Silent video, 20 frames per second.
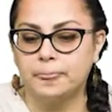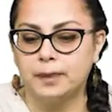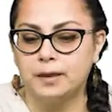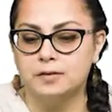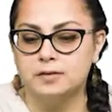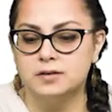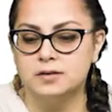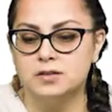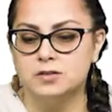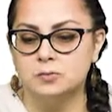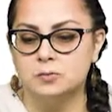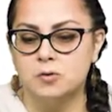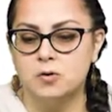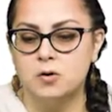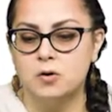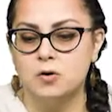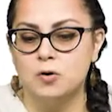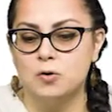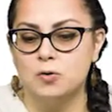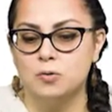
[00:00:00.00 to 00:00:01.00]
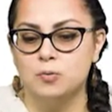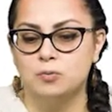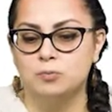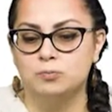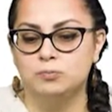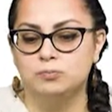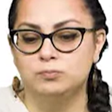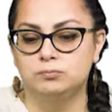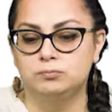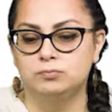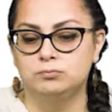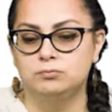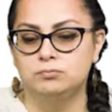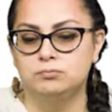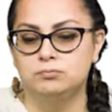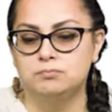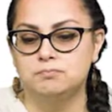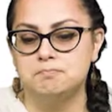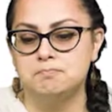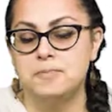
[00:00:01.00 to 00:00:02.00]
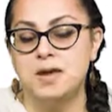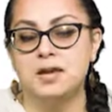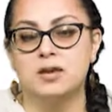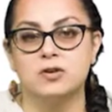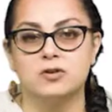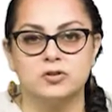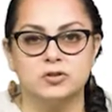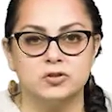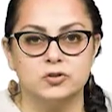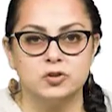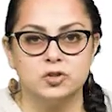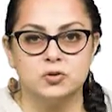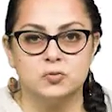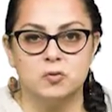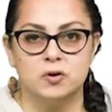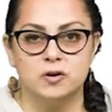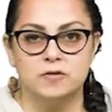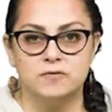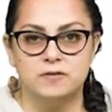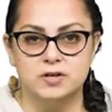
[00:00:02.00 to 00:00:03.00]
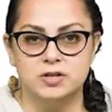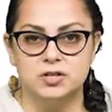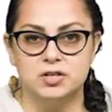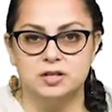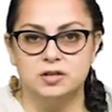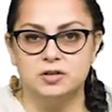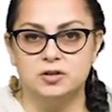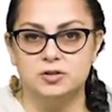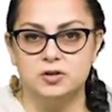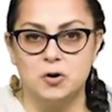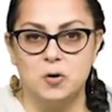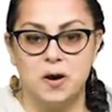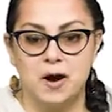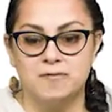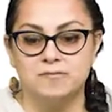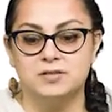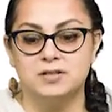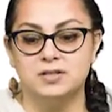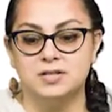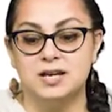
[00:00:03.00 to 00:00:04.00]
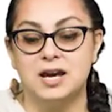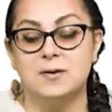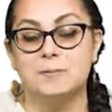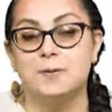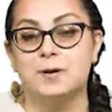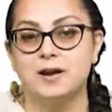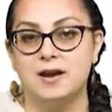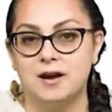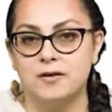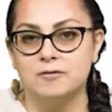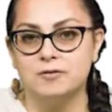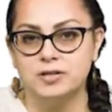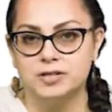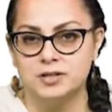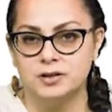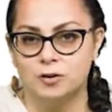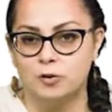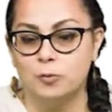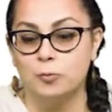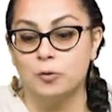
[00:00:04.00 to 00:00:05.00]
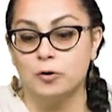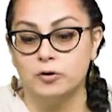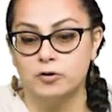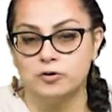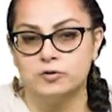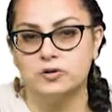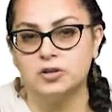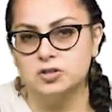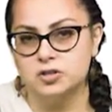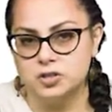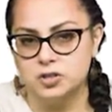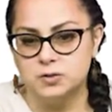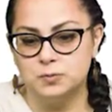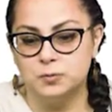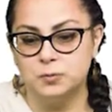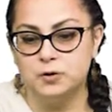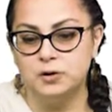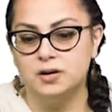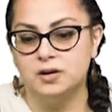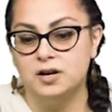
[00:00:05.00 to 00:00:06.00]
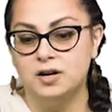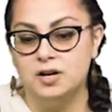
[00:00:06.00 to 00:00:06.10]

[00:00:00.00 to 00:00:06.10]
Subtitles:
This will make your search more efficient. You don't have to type in every single word. You can just put